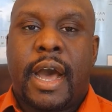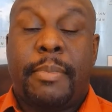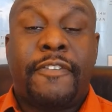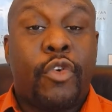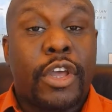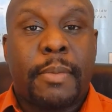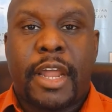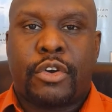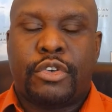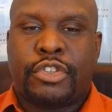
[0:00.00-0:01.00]
before the
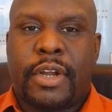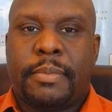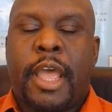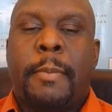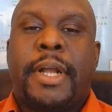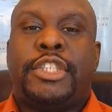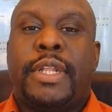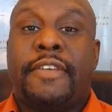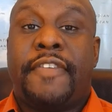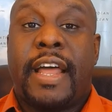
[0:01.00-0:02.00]
medical trip, but you need
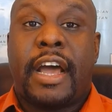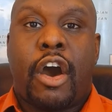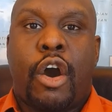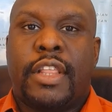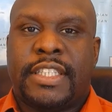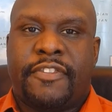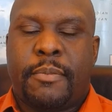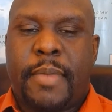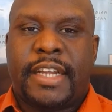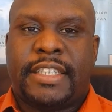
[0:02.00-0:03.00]
to find out all this
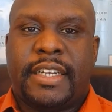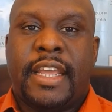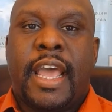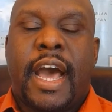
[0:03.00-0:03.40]
information